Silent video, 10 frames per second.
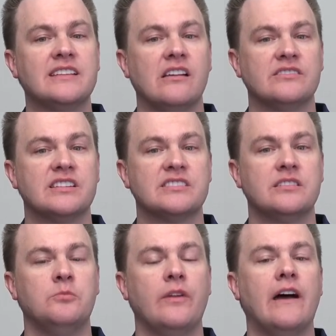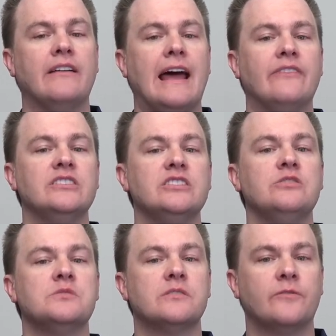sound system without having to
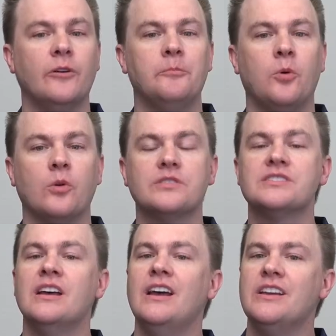use the front ports.